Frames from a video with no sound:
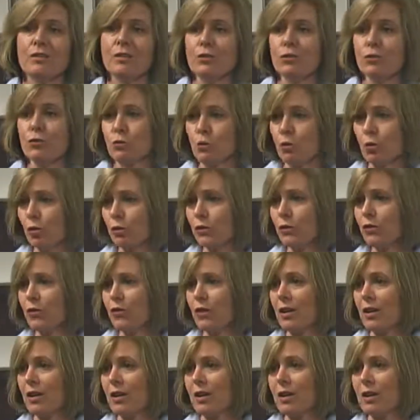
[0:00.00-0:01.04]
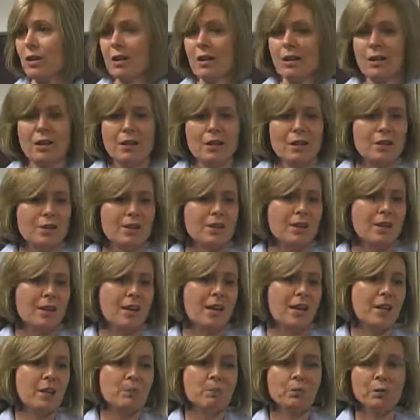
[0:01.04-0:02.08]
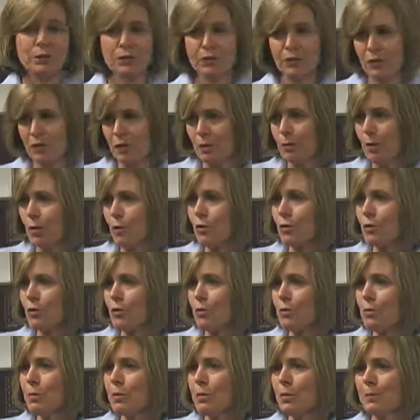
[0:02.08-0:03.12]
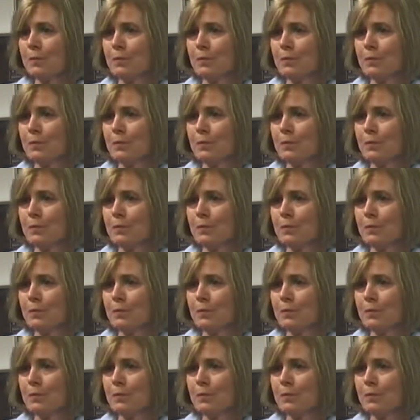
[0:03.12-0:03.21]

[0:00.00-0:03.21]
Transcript: controlled study that had a placebo group,